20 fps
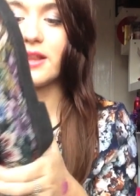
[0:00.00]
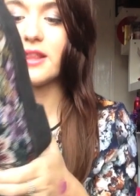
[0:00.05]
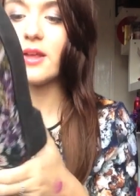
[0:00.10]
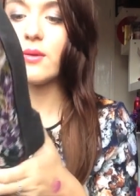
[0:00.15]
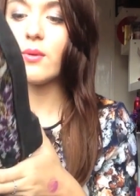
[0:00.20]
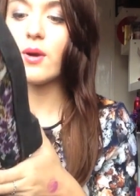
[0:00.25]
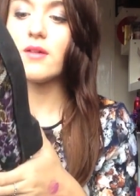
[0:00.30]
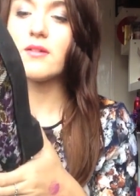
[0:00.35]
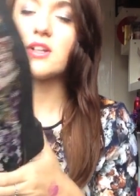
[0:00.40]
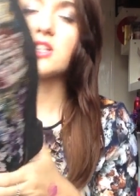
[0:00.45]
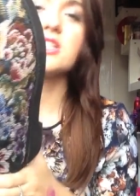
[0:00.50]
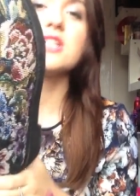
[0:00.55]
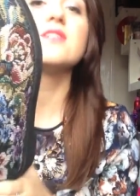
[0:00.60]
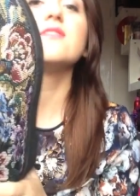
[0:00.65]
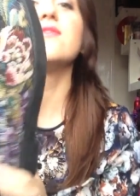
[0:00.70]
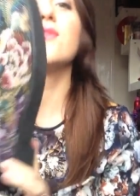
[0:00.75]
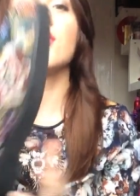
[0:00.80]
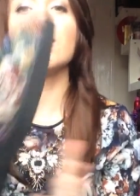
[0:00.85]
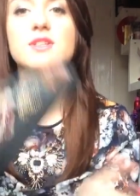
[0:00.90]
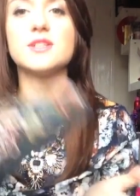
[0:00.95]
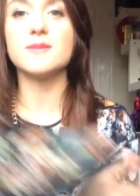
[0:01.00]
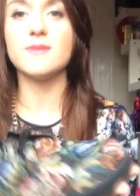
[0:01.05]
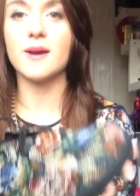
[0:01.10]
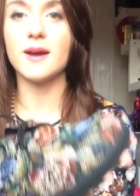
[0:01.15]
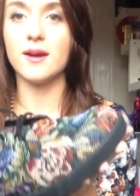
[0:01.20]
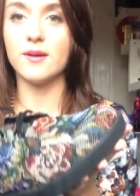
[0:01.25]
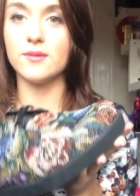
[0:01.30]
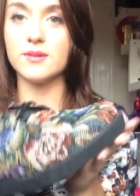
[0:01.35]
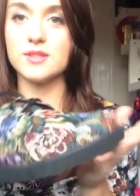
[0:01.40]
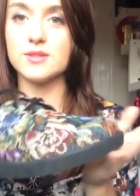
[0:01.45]
and they were actually
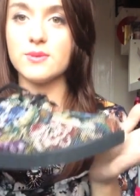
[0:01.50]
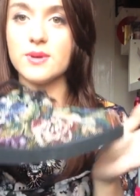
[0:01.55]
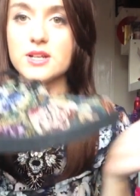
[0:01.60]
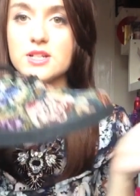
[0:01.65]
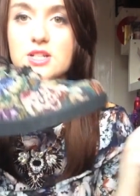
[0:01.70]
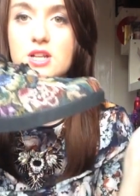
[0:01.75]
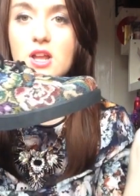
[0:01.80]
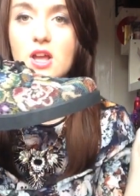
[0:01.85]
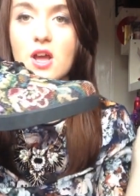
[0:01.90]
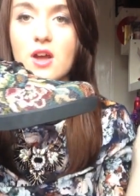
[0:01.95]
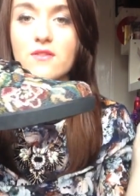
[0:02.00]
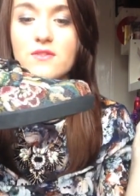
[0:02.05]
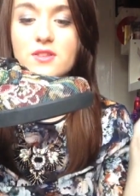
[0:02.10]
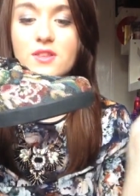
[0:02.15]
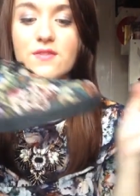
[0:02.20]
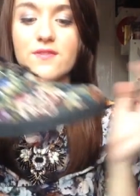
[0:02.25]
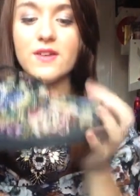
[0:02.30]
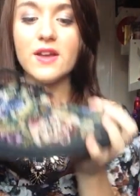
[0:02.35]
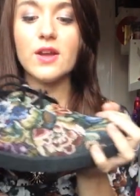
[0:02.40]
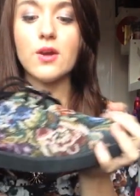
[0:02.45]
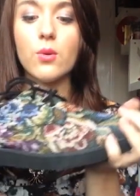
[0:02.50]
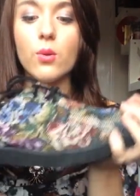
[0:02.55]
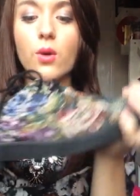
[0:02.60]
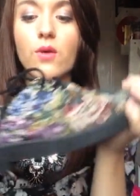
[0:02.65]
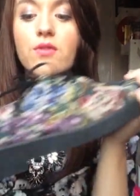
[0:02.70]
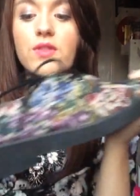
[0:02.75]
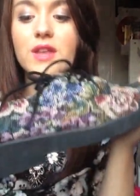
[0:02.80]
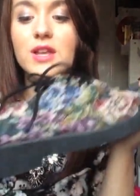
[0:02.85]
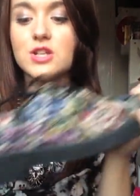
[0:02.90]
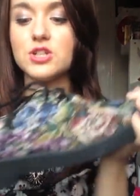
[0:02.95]
£40, which for the feel
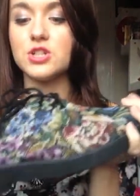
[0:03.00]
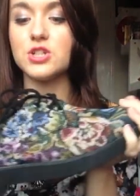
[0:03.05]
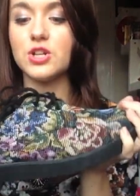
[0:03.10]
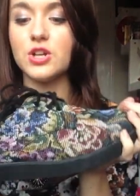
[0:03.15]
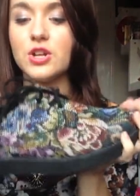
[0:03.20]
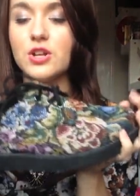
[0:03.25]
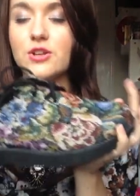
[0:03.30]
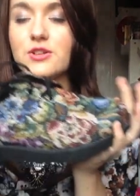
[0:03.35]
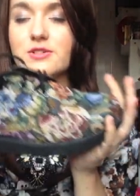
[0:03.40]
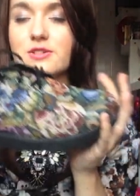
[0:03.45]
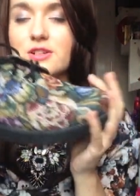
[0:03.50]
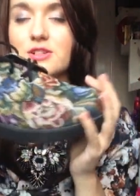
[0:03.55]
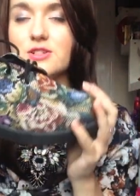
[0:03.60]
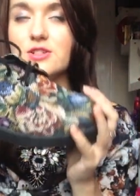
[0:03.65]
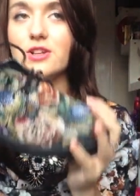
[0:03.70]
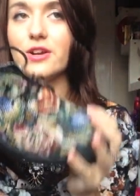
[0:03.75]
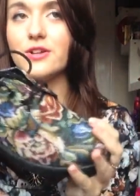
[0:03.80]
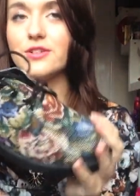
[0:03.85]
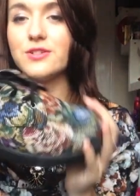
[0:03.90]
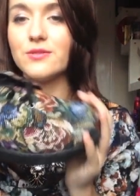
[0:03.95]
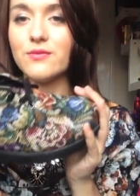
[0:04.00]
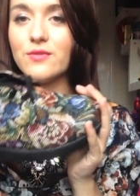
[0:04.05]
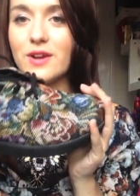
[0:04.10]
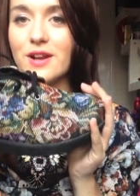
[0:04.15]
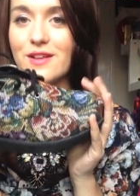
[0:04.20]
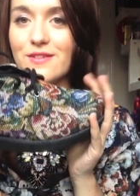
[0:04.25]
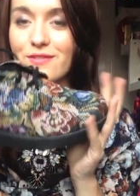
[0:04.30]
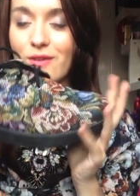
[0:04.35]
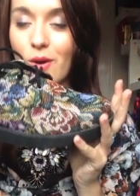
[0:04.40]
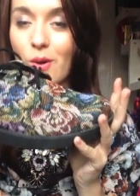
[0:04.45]
of these shoes doesn't
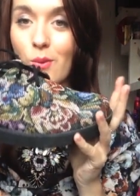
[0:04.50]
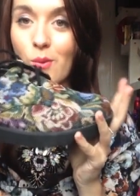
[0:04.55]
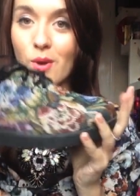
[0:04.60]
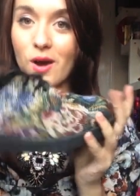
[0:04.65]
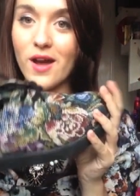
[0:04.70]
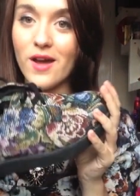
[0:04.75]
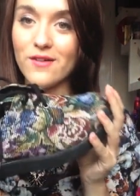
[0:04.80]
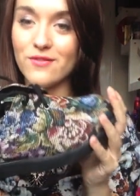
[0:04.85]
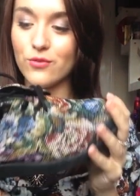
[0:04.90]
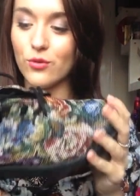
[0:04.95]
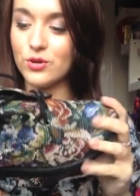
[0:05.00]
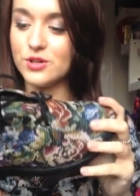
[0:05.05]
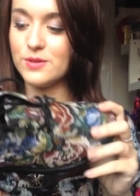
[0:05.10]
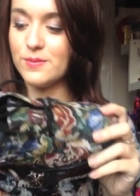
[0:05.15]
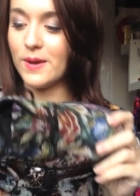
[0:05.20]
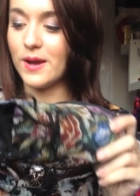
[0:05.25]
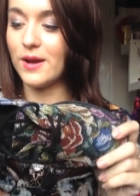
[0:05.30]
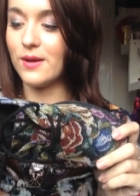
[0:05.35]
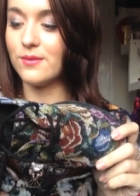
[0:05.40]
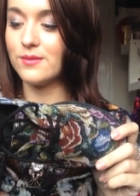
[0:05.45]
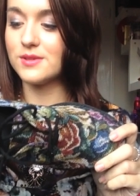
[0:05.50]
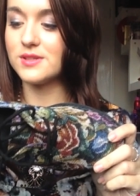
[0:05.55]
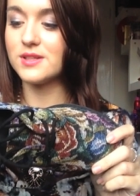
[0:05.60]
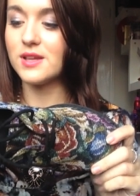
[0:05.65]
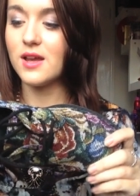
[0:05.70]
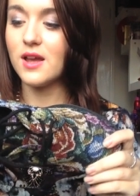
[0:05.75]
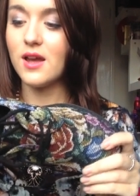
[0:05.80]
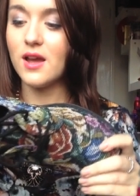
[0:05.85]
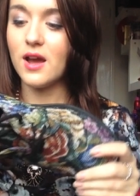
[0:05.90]
really feel worth £40.